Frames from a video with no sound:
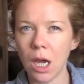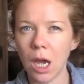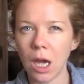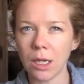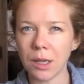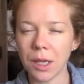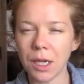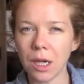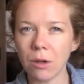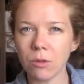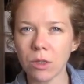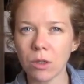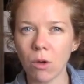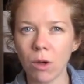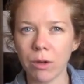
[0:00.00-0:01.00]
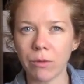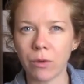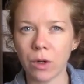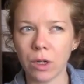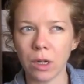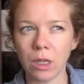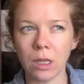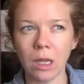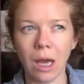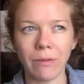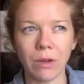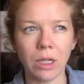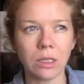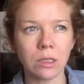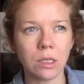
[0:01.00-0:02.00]
I think I was going for an
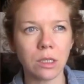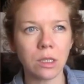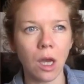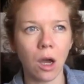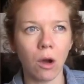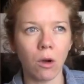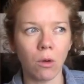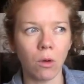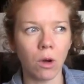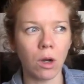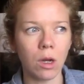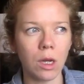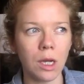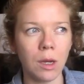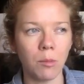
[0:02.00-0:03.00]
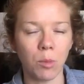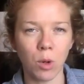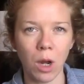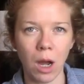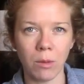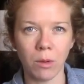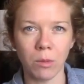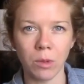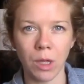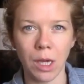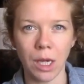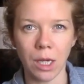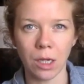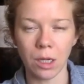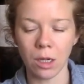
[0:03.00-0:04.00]
11, so it
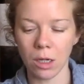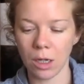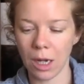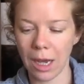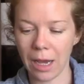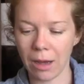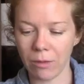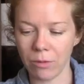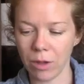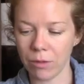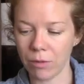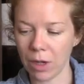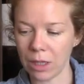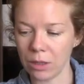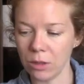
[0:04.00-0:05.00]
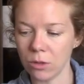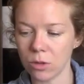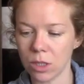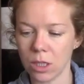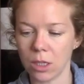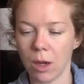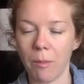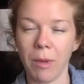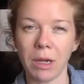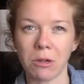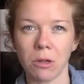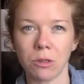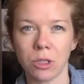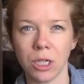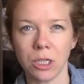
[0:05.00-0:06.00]
probably could have, if I loosened up my
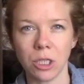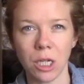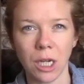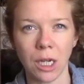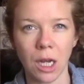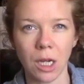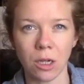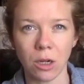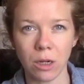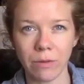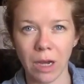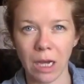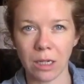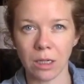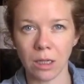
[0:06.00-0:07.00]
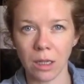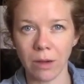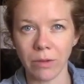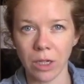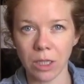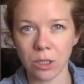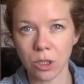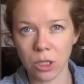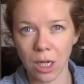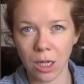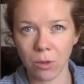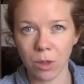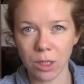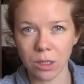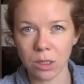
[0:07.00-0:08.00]
crochet chain, I could have had an 11-inch
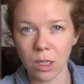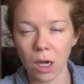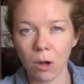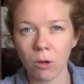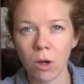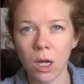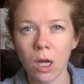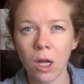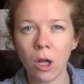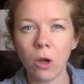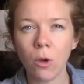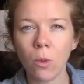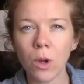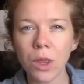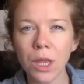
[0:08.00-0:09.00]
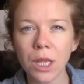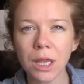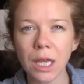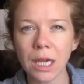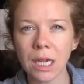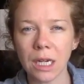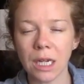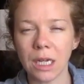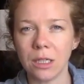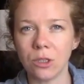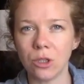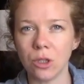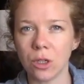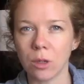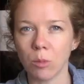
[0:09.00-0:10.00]
neck width. So within like an
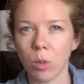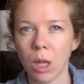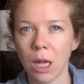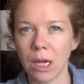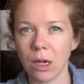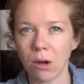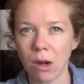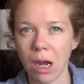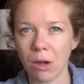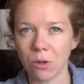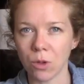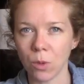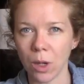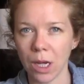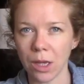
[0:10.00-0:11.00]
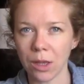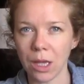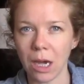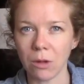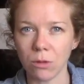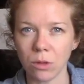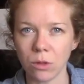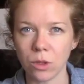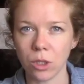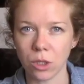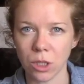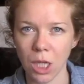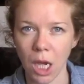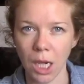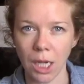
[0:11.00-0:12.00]
inch, you can play around with how loose or
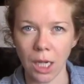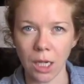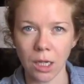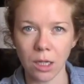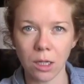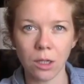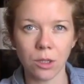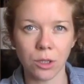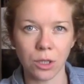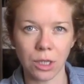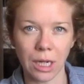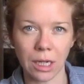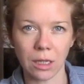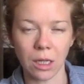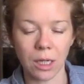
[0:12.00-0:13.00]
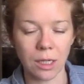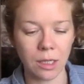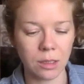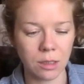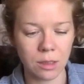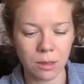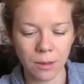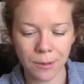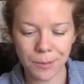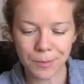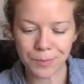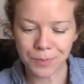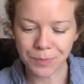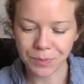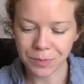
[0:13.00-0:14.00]
tight your neckline is.
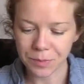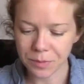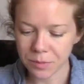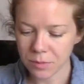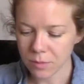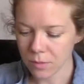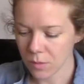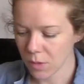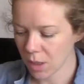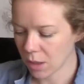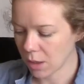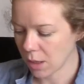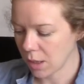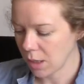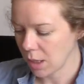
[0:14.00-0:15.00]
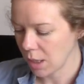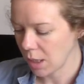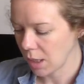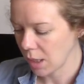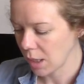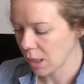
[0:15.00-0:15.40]
The